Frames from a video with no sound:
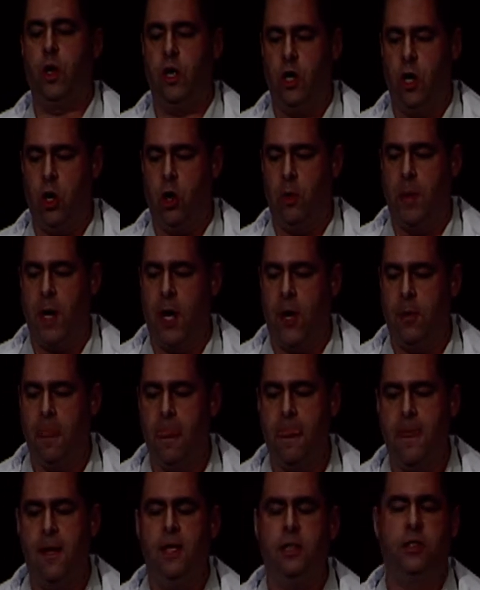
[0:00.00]
to know about?
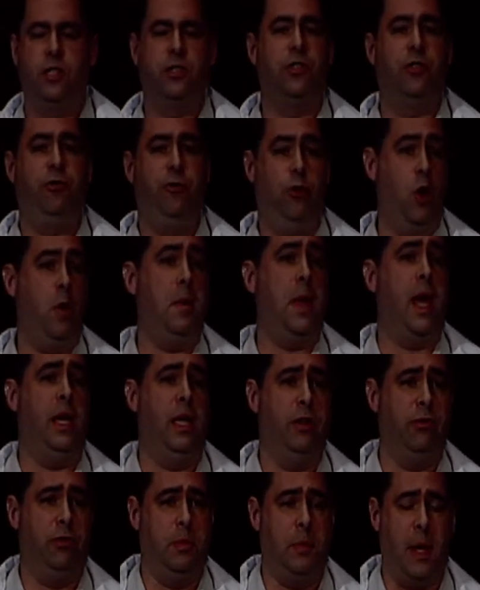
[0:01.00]
Does the format
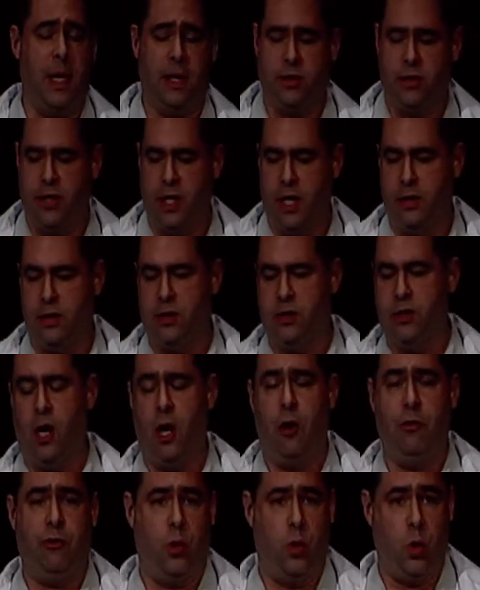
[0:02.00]
even make sense
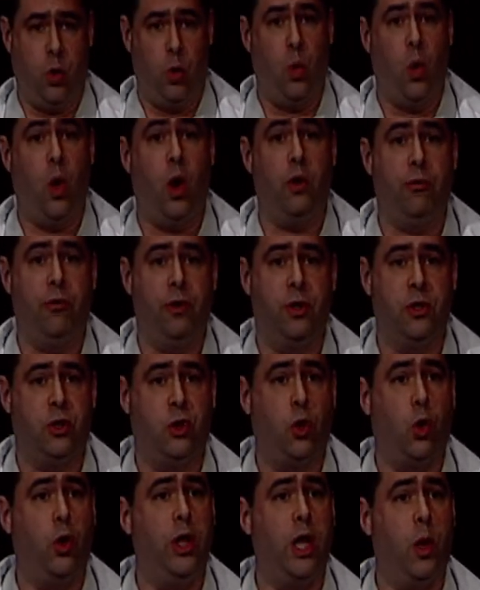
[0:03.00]
for the
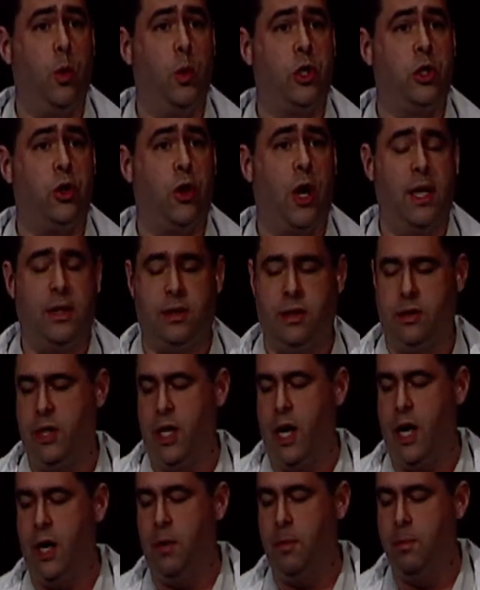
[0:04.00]
story that we're trying to
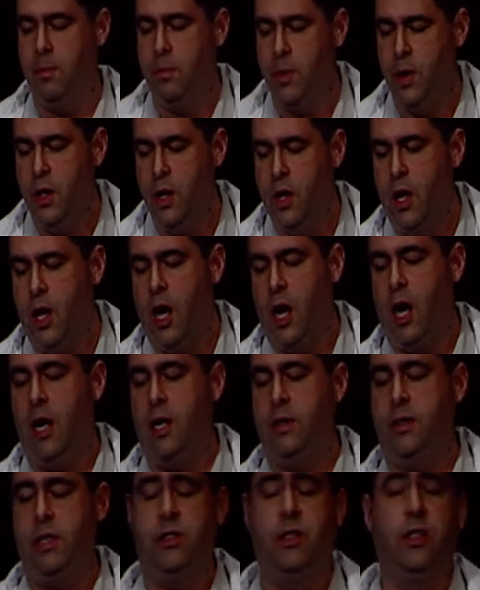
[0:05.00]
tell?
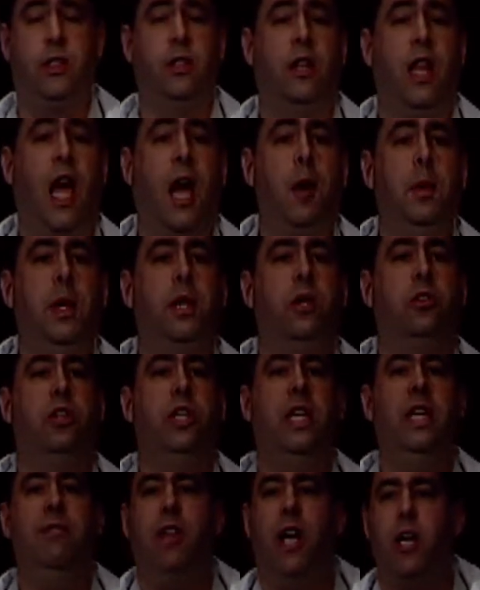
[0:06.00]
Does it allow me to
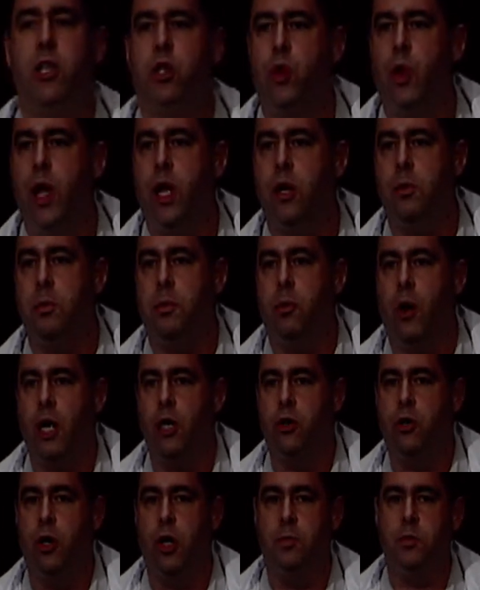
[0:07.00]
leave that trail of
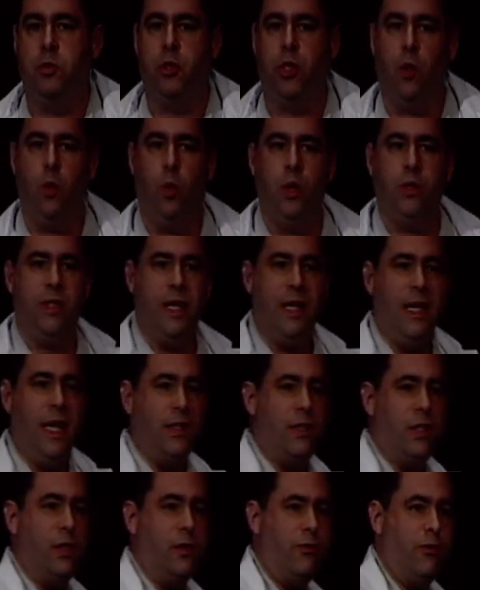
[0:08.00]
breadcrumbs so that once they get
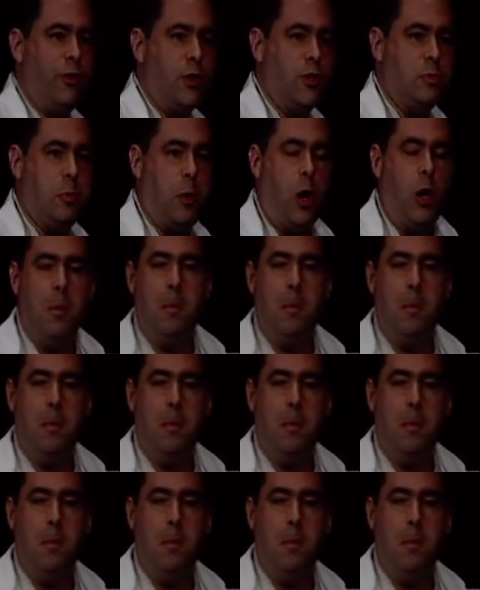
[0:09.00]
to the first part,